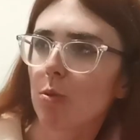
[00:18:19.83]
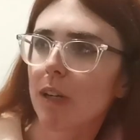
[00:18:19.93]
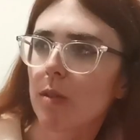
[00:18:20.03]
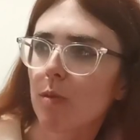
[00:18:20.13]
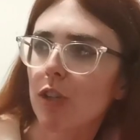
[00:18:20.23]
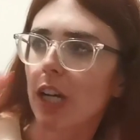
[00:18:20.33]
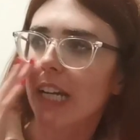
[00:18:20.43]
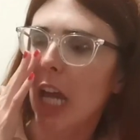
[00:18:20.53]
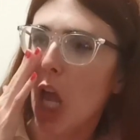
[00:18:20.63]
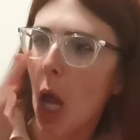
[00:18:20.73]
plot twist was
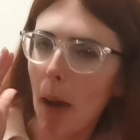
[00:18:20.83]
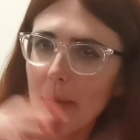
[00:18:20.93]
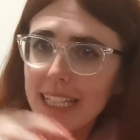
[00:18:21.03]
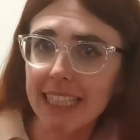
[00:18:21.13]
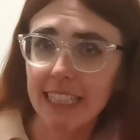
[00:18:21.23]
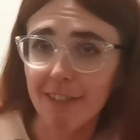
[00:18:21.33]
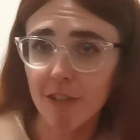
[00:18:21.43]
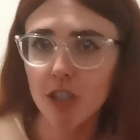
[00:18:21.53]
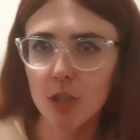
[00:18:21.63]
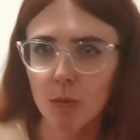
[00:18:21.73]
like a bit
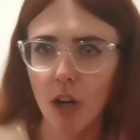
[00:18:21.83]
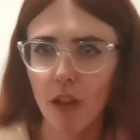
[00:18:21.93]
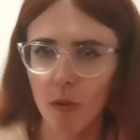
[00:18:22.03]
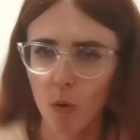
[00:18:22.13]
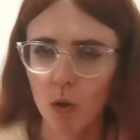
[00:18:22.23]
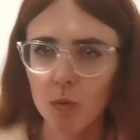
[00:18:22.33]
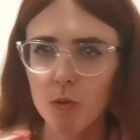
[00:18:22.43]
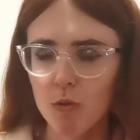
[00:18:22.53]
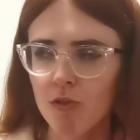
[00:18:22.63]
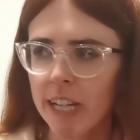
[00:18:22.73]
different to what I thought,
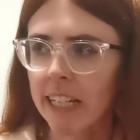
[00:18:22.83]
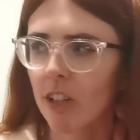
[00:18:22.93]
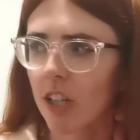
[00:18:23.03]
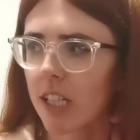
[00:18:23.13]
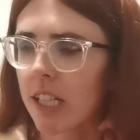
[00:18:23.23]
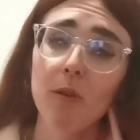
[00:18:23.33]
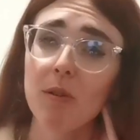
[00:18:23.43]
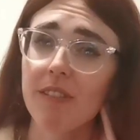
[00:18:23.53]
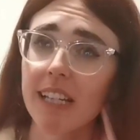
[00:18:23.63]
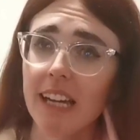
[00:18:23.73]
which was really nice. I thought
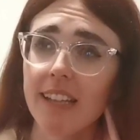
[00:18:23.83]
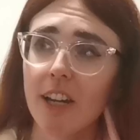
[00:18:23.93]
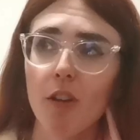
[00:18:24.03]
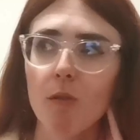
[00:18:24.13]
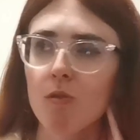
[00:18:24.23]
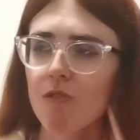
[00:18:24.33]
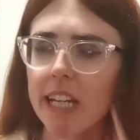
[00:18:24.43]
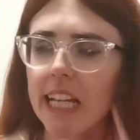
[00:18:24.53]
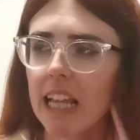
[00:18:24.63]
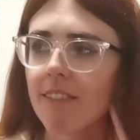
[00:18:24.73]
it was fantastic. I thought it was
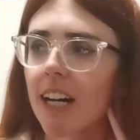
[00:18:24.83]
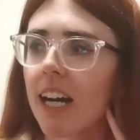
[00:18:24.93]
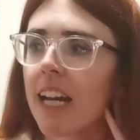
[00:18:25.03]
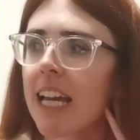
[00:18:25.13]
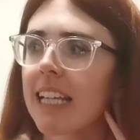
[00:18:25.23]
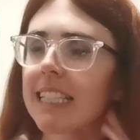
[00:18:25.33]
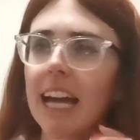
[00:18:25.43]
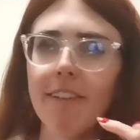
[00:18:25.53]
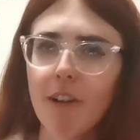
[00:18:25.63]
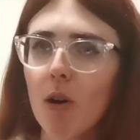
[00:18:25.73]
really clever.
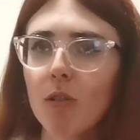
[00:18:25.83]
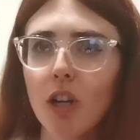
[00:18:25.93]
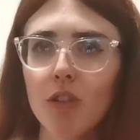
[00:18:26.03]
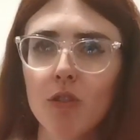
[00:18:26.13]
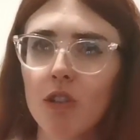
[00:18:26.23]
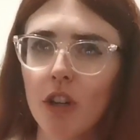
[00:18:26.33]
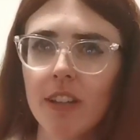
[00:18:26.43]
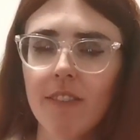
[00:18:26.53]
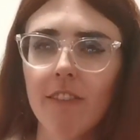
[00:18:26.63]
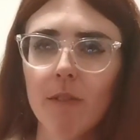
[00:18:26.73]
Defo like took
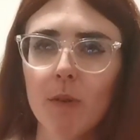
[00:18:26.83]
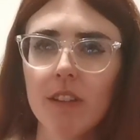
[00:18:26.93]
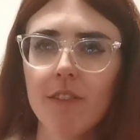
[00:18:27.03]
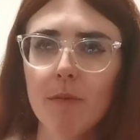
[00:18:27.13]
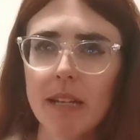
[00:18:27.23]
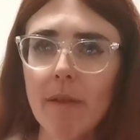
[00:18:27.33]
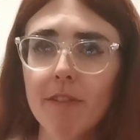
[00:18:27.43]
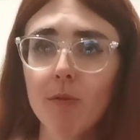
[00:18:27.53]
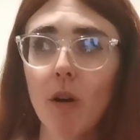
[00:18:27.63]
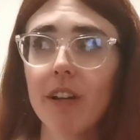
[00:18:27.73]
lots of influence from
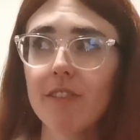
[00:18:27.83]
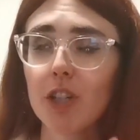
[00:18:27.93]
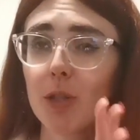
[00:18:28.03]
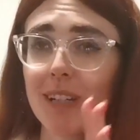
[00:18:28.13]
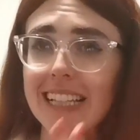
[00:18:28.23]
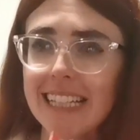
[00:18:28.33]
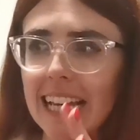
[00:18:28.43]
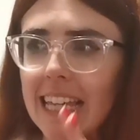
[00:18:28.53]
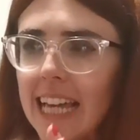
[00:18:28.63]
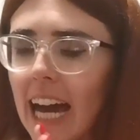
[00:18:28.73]
Stepford Wives, like you can
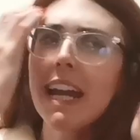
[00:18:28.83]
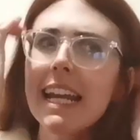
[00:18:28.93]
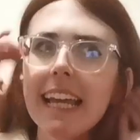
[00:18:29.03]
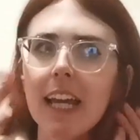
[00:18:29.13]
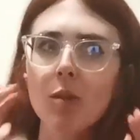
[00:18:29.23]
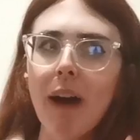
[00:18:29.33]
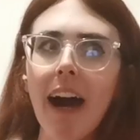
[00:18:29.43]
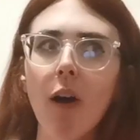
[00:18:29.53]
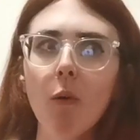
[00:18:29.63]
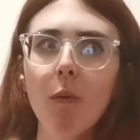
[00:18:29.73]
see that. Really as
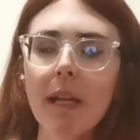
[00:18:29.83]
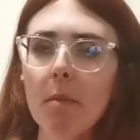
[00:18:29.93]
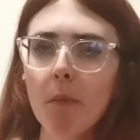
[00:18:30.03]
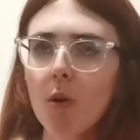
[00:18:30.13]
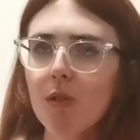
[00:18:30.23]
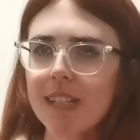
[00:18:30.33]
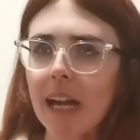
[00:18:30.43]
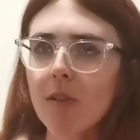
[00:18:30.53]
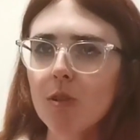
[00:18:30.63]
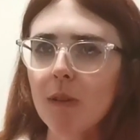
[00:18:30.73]
well, when it boils
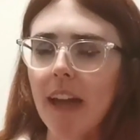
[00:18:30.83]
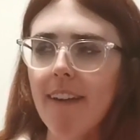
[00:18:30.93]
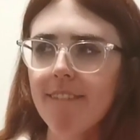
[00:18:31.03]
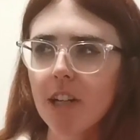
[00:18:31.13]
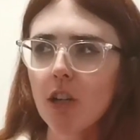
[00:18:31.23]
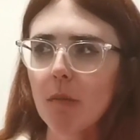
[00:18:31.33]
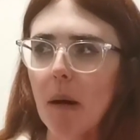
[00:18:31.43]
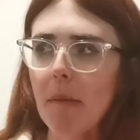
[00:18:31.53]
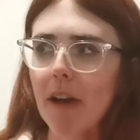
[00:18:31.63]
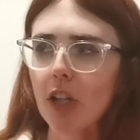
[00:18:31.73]
down to it, a
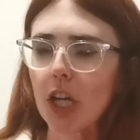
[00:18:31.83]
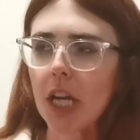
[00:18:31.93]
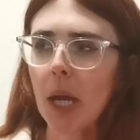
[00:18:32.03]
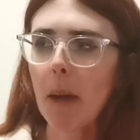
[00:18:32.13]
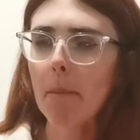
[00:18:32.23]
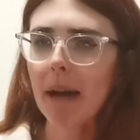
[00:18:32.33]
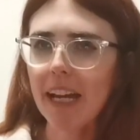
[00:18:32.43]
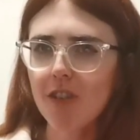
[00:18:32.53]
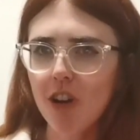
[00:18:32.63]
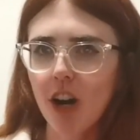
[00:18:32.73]
film about like
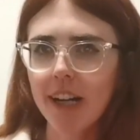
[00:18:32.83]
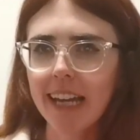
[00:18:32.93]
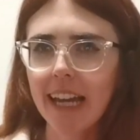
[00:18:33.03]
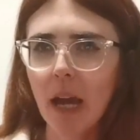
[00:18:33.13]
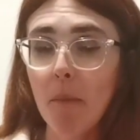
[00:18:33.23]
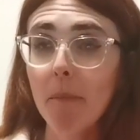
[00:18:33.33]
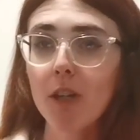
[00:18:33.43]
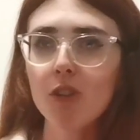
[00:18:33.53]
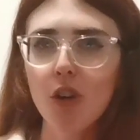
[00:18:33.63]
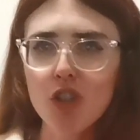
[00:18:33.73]
patriarchy and
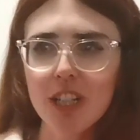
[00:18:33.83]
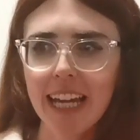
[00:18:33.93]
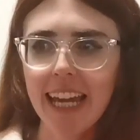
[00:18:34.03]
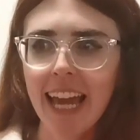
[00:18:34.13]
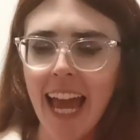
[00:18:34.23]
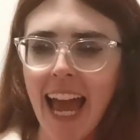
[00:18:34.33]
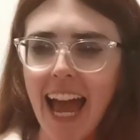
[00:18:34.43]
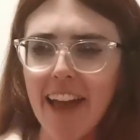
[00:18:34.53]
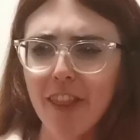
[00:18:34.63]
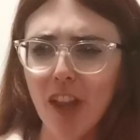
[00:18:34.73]
misogyny
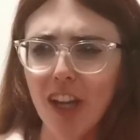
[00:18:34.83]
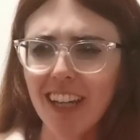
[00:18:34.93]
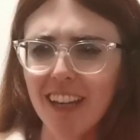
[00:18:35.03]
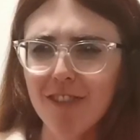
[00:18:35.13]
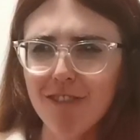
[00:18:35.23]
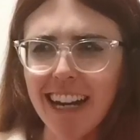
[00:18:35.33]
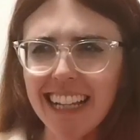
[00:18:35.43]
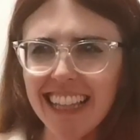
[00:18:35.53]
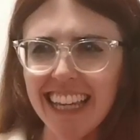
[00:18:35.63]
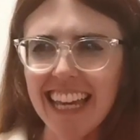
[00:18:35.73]
and like
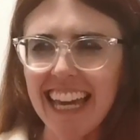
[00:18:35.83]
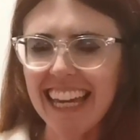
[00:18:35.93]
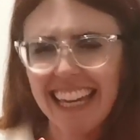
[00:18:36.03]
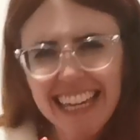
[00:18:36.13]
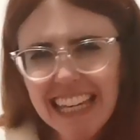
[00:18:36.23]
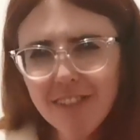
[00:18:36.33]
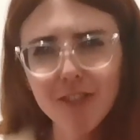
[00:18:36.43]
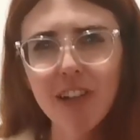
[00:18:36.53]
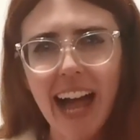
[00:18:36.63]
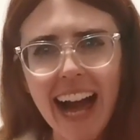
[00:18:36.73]
frankly
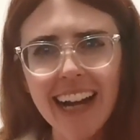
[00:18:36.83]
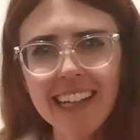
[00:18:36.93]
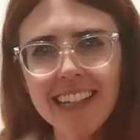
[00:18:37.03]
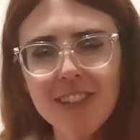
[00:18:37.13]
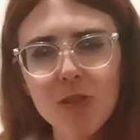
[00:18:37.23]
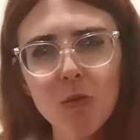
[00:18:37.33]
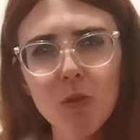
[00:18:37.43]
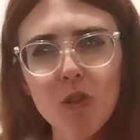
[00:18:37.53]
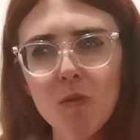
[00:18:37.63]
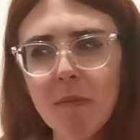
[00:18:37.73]
evil acts
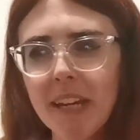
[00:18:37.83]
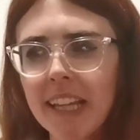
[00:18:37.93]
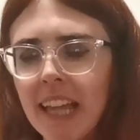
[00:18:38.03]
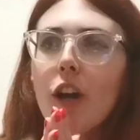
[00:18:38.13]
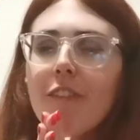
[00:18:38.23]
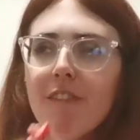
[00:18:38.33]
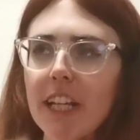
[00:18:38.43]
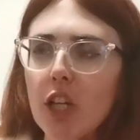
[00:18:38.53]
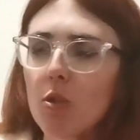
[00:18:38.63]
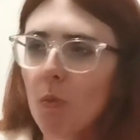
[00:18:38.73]
towards women. I like
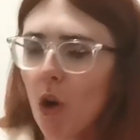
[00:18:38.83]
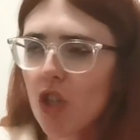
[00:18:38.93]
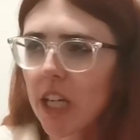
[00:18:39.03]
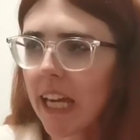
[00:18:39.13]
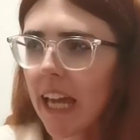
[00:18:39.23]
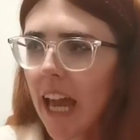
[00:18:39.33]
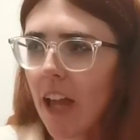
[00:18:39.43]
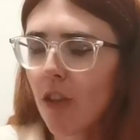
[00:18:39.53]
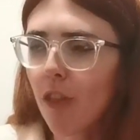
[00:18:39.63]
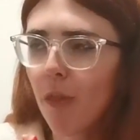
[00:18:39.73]
finished watching it
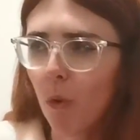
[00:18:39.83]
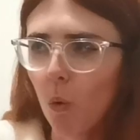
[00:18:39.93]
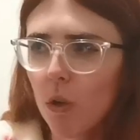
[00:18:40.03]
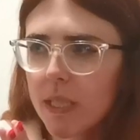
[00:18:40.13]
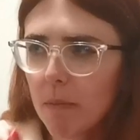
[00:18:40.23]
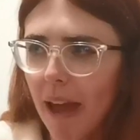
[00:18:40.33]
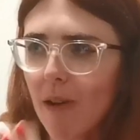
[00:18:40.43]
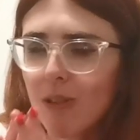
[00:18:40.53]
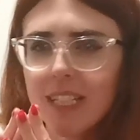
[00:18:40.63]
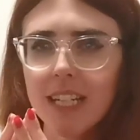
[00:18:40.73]
and thought
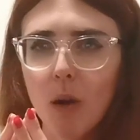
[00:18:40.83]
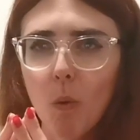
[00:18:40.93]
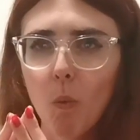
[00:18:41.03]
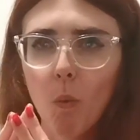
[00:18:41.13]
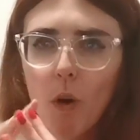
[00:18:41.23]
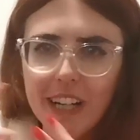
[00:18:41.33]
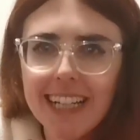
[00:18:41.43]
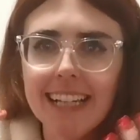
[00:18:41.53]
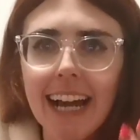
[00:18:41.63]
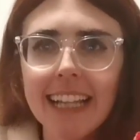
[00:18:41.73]
about what
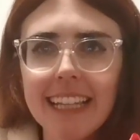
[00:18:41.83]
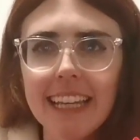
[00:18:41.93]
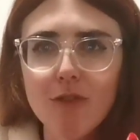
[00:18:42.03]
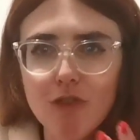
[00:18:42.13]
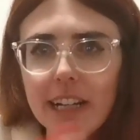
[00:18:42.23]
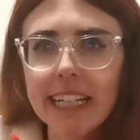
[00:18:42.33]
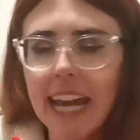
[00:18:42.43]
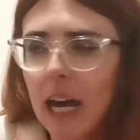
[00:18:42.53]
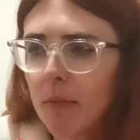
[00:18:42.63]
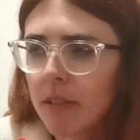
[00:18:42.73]
exactly
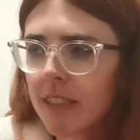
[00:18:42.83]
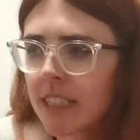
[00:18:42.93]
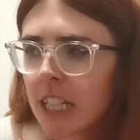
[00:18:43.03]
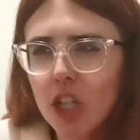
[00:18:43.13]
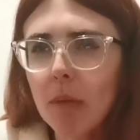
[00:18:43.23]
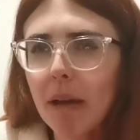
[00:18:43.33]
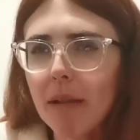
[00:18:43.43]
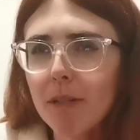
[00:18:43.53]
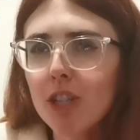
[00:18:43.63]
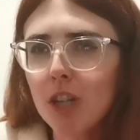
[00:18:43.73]
really happened. It actually
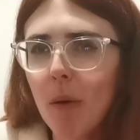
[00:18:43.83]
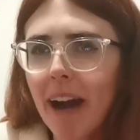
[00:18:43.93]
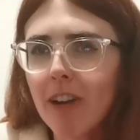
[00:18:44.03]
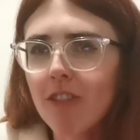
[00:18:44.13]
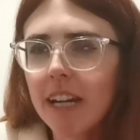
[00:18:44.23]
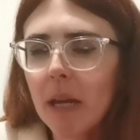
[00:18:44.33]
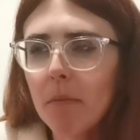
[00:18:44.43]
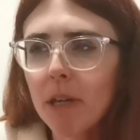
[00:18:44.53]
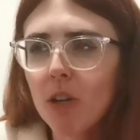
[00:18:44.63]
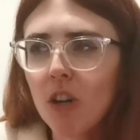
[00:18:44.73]
made me so
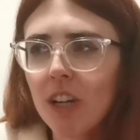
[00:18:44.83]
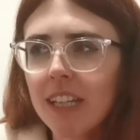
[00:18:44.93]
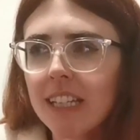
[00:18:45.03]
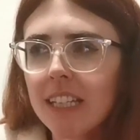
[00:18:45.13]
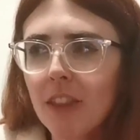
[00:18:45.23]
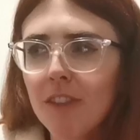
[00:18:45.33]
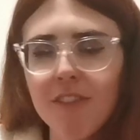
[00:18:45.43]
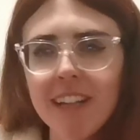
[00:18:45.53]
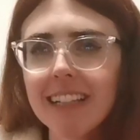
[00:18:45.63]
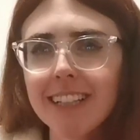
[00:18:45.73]
angry, because the
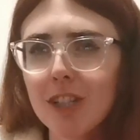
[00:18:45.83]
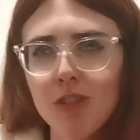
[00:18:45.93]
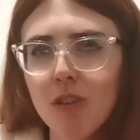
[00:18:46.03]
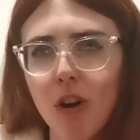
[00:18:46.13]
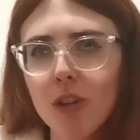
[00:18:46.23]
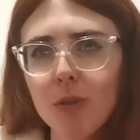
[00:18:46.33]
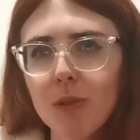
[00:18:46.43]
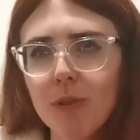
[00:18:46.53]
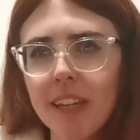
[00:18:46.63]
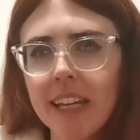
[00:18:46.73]
villain is not who
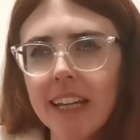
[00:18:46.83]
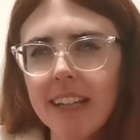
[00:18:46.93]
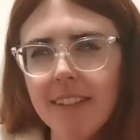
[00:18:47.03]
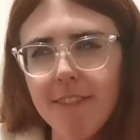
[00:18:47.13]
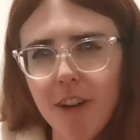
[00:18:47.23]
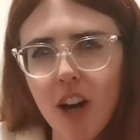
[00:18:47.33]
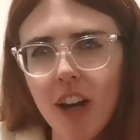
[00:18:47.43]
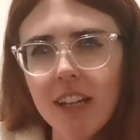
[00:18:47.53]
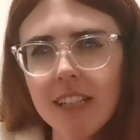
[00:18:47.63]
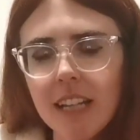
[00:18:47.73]
you think it is at
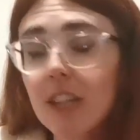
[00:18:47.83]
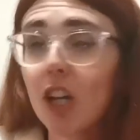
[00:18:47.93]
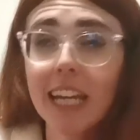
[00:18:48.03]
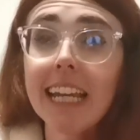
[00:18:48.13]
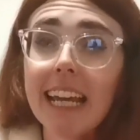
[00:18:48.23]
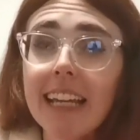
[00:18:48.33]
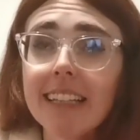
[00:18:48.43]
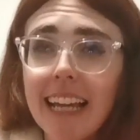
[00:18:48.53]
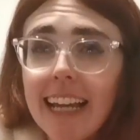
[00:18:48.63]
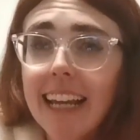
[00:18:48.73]
first. Like, it
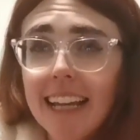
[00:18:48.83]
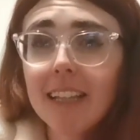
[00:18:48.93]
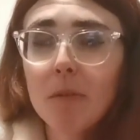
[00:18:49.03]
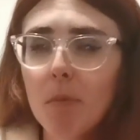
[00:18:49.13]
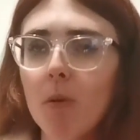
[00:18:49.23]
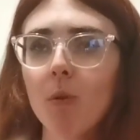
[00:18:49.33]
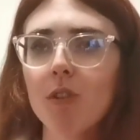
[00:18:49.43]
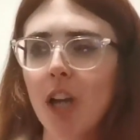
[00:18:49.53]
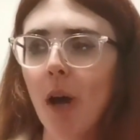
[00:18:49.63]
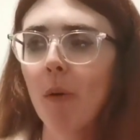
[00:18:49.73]
is, but
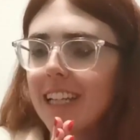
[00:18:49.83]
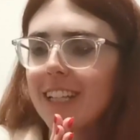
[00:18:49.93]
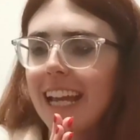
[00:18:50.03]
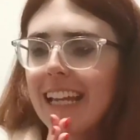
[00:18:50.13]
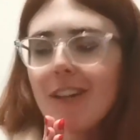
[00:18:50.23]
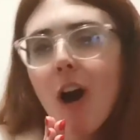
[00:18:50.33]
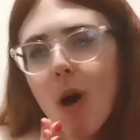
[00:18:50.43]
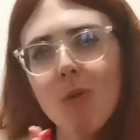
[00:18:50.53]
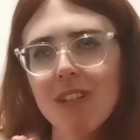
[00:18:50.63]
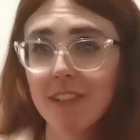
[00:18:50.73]
also the villain is a
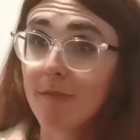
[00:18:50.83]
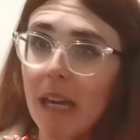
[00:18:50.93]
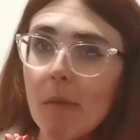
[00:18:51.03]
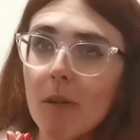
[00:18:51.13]
host of